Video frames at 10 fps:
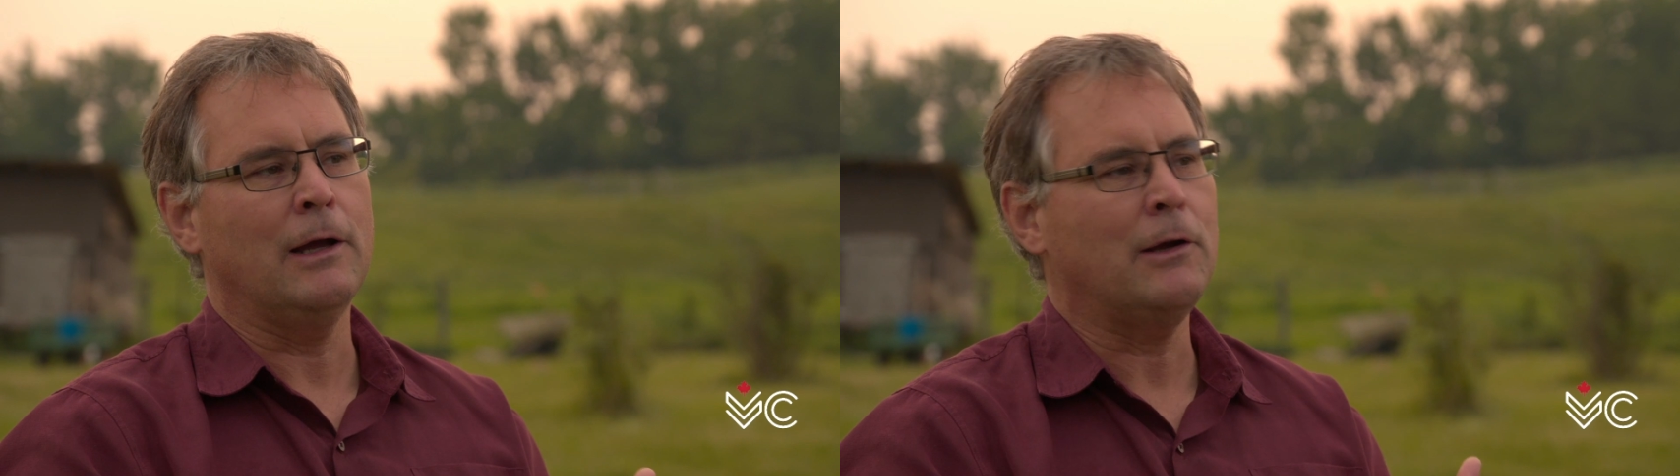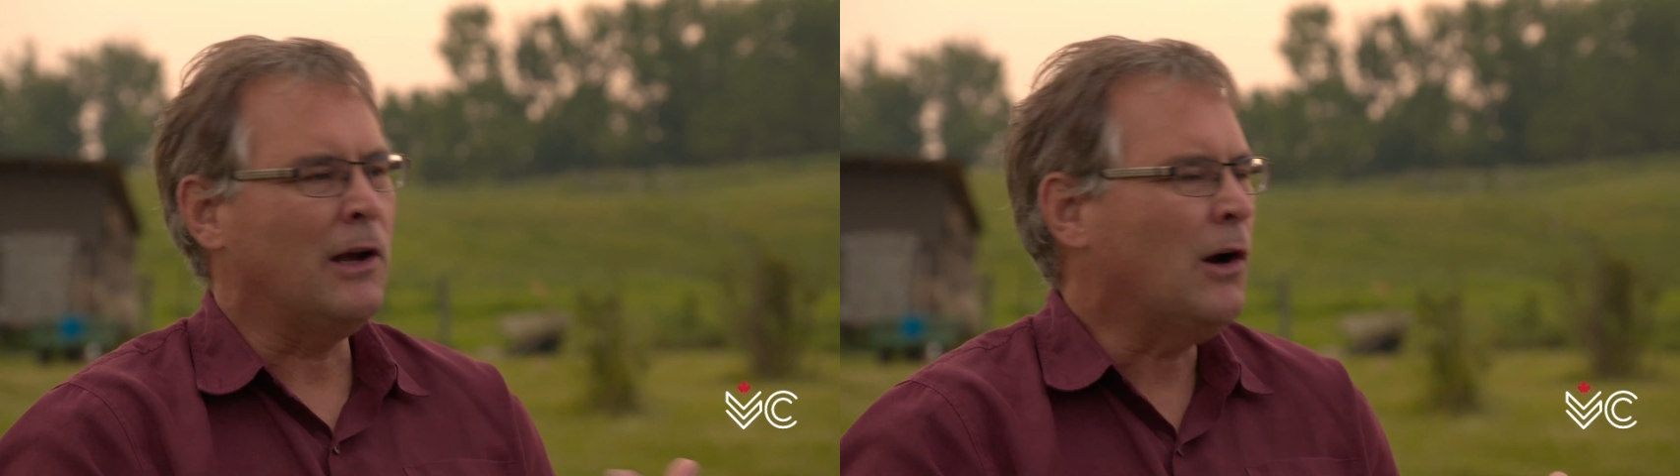
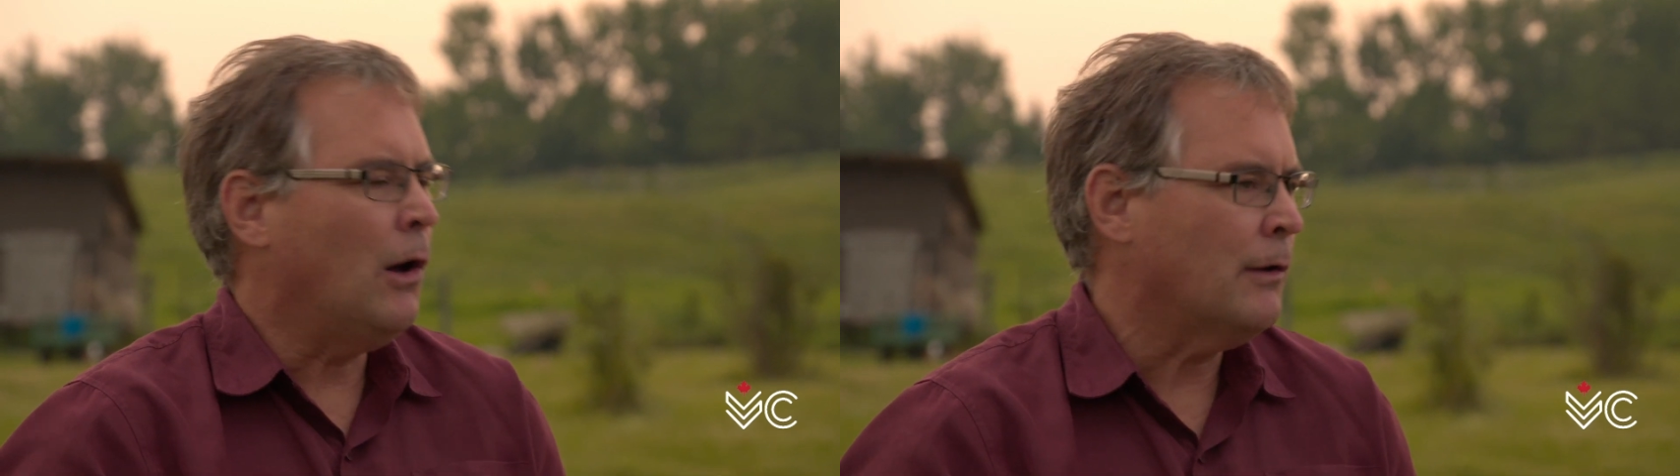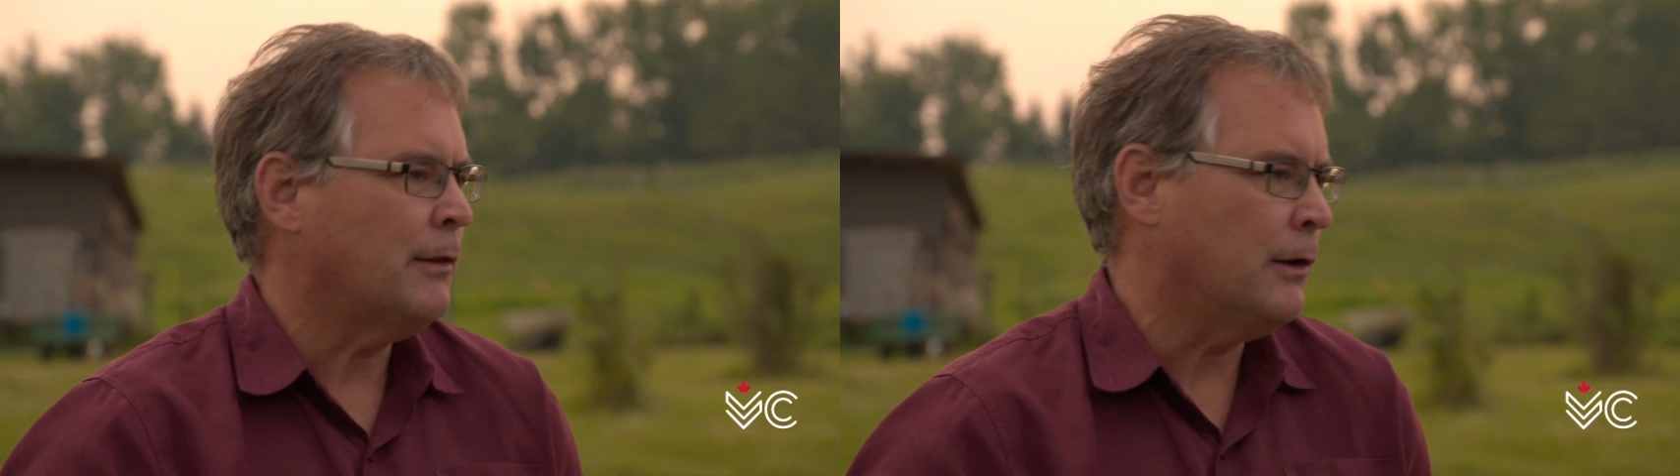I
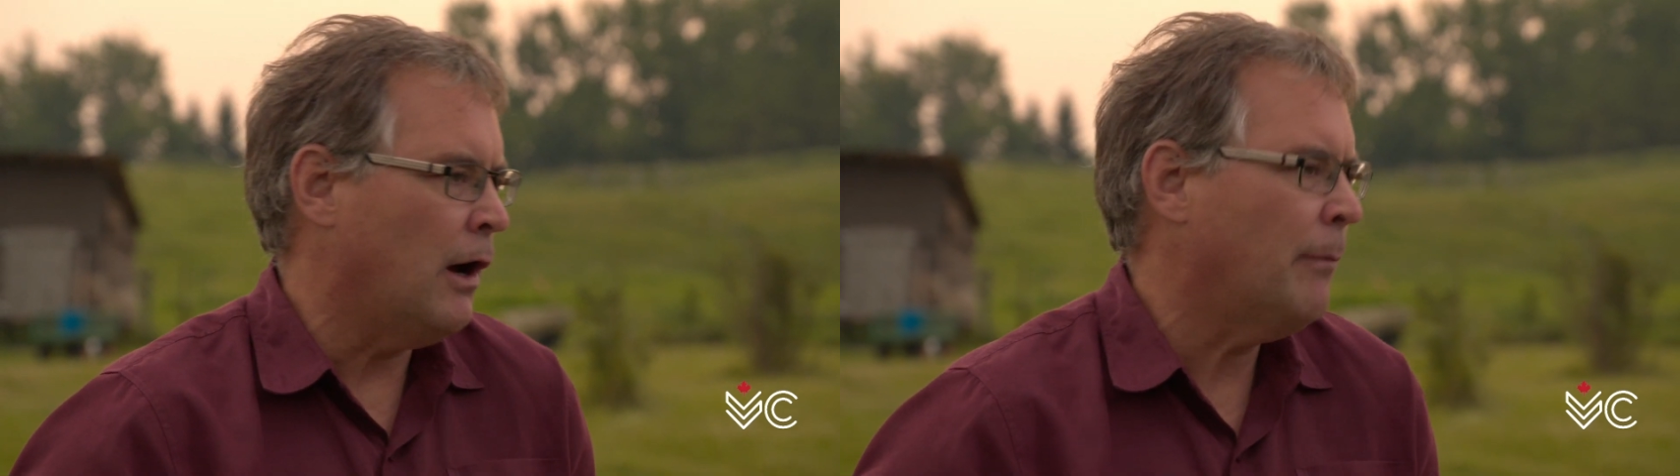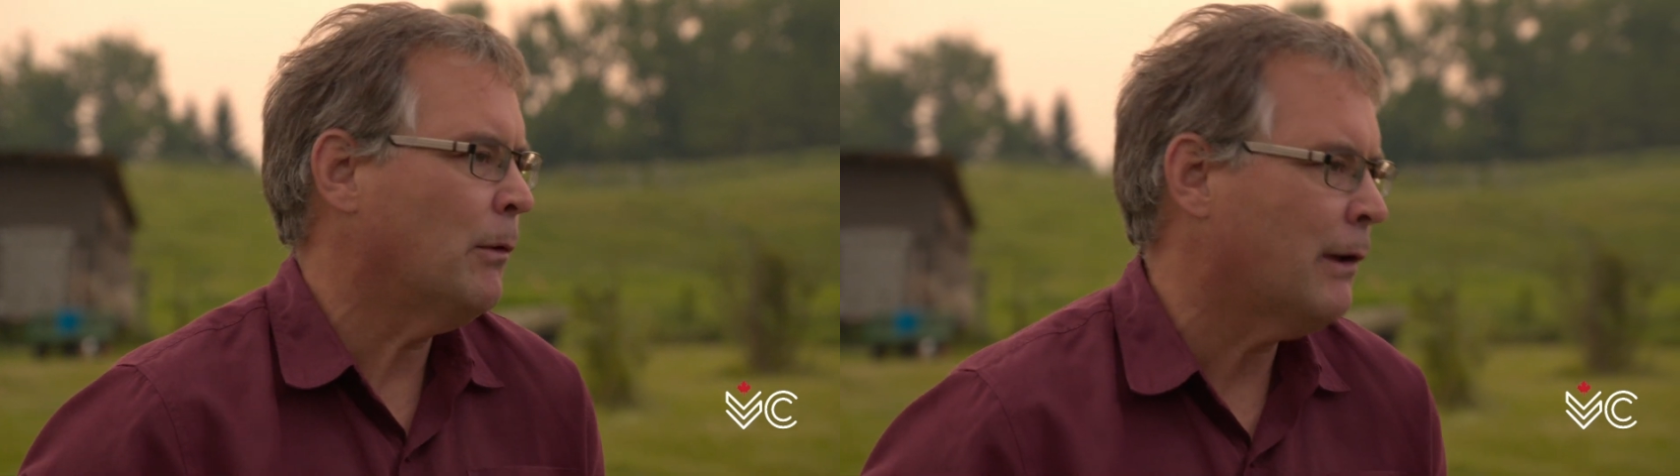call it the
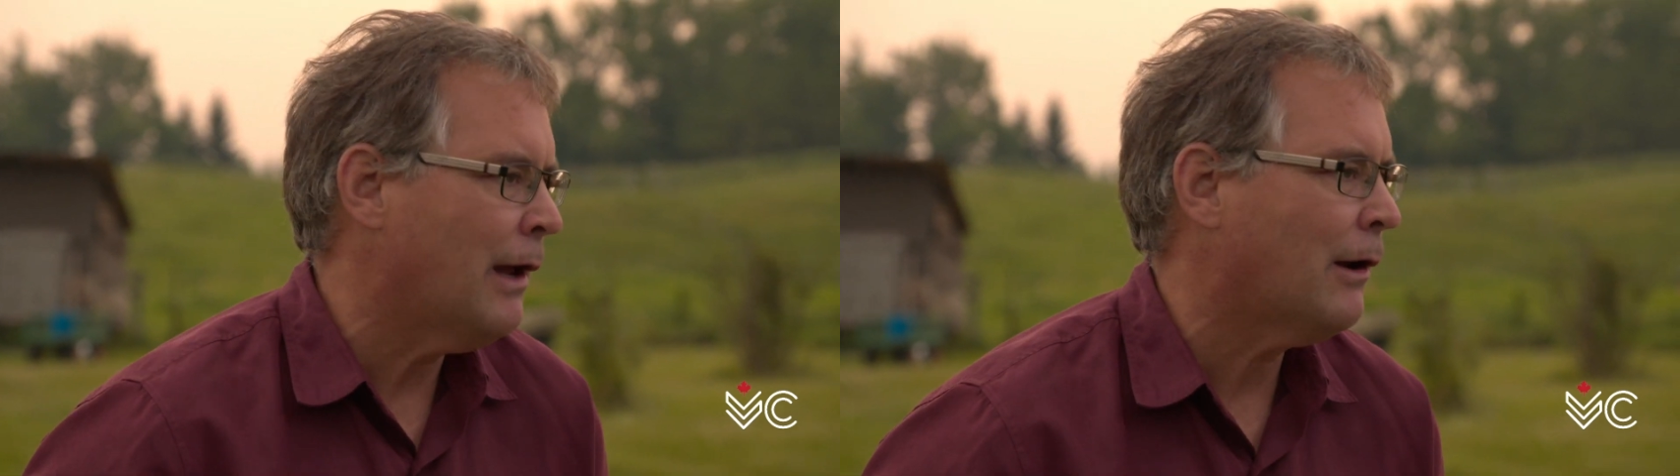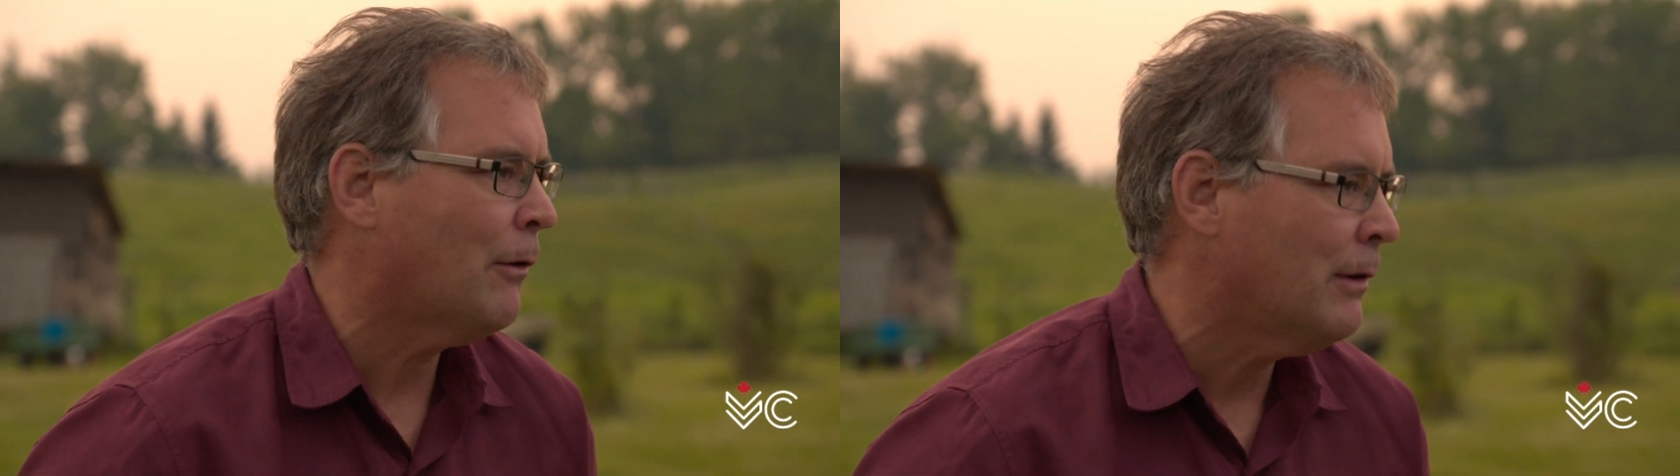
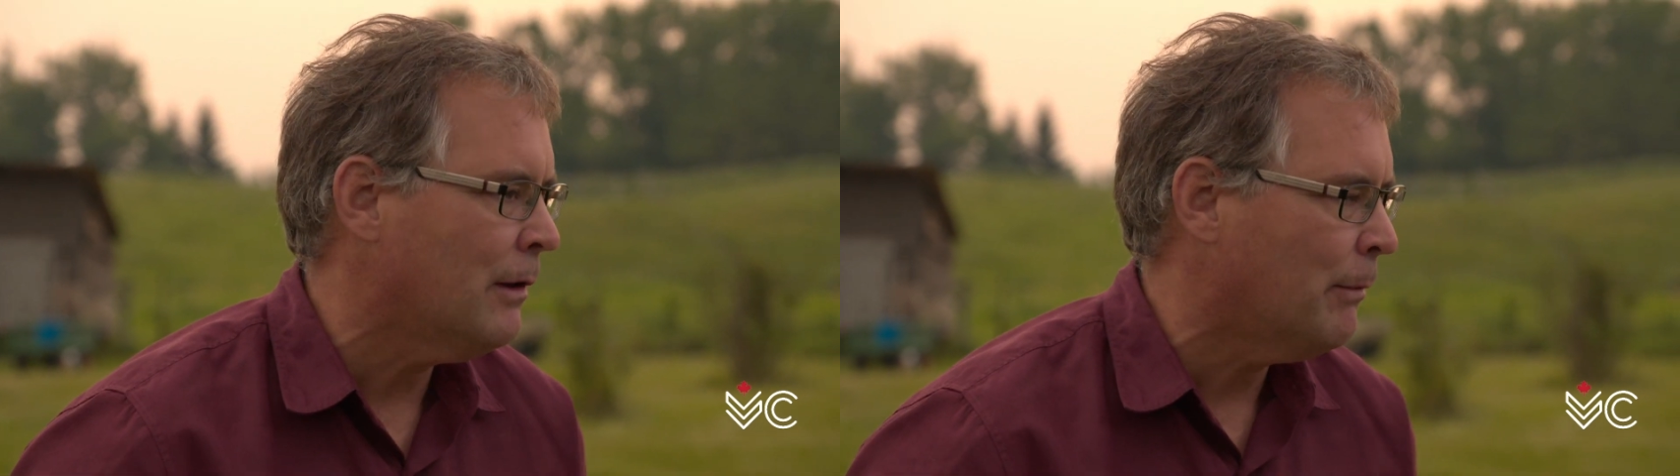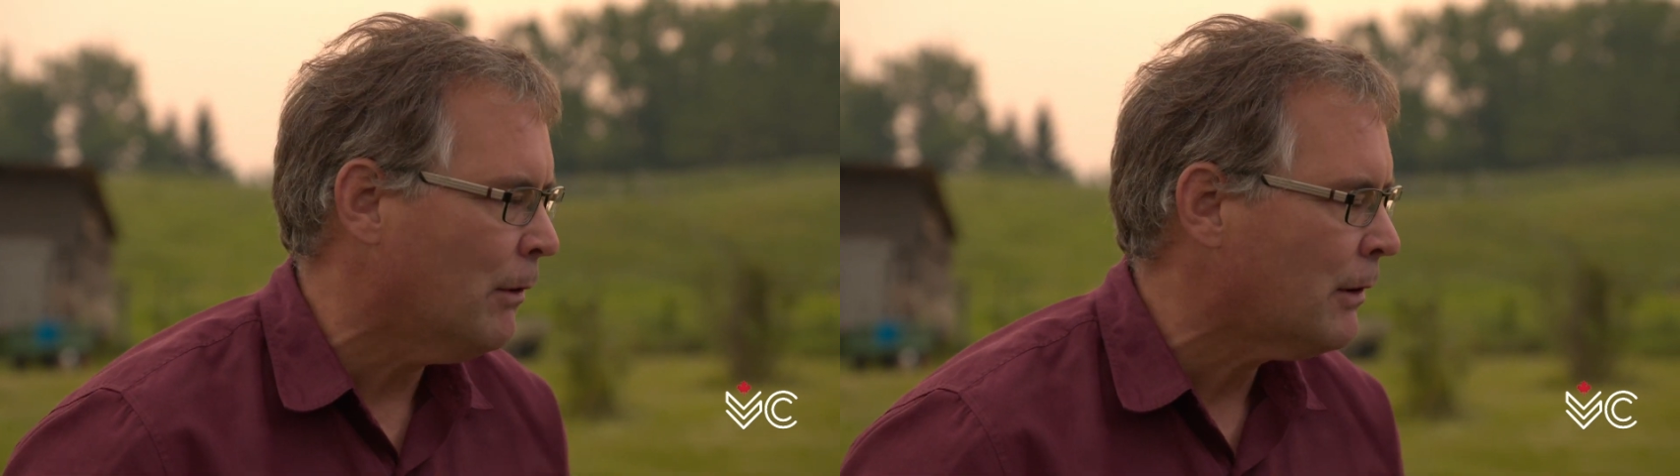doppelganger in
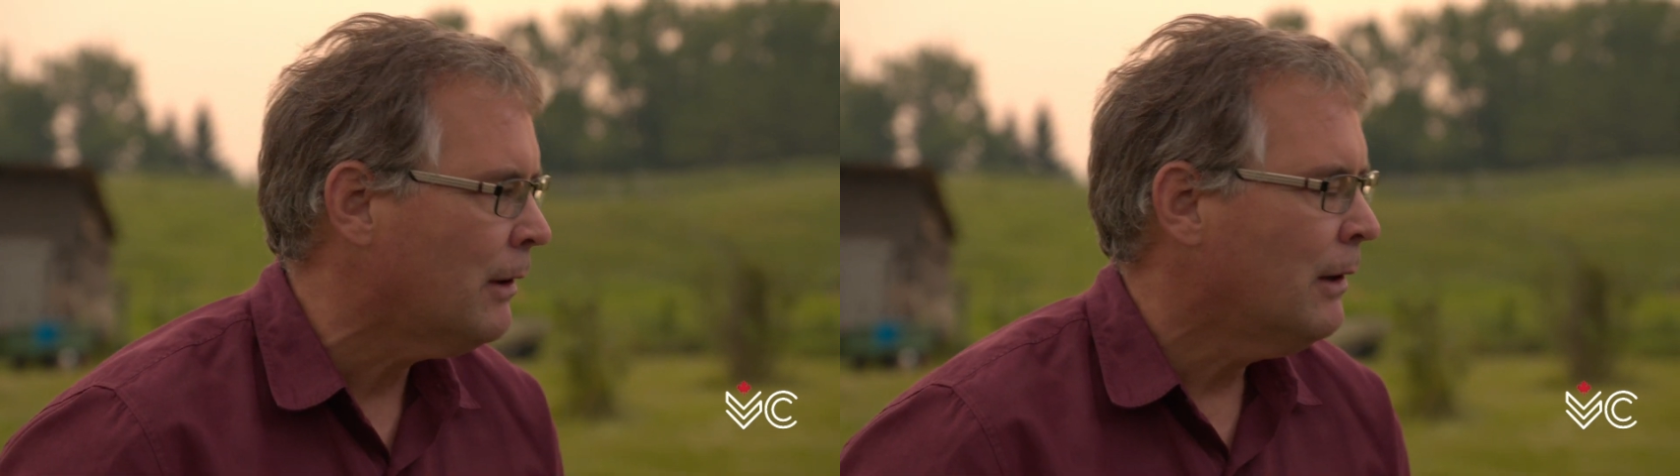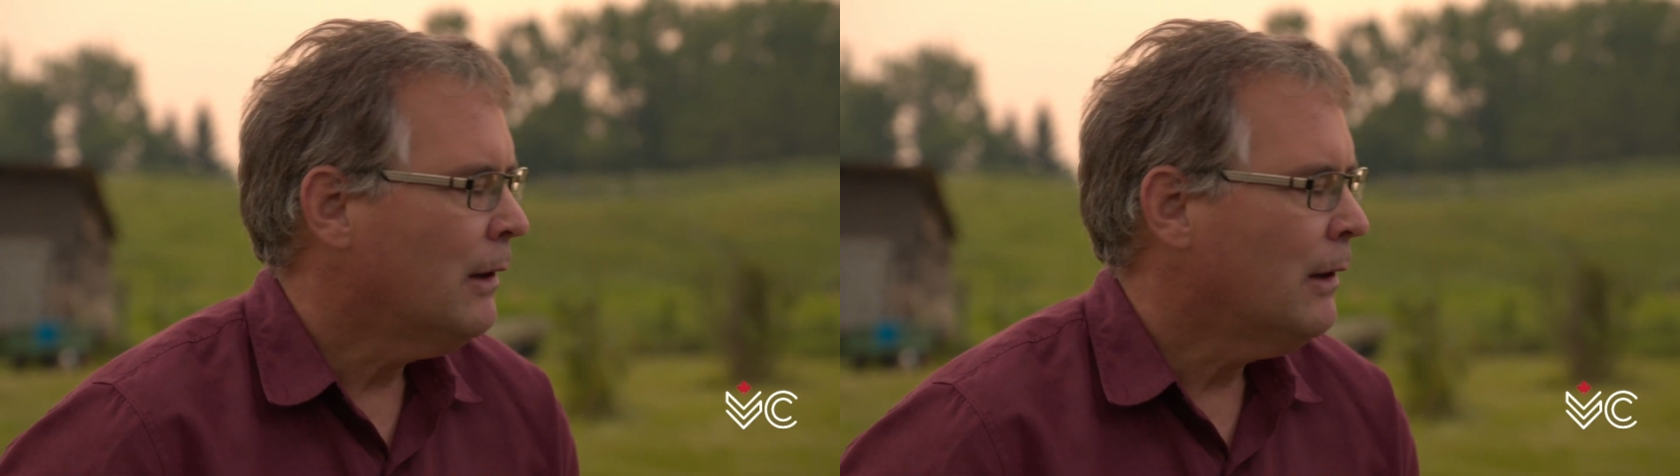the book.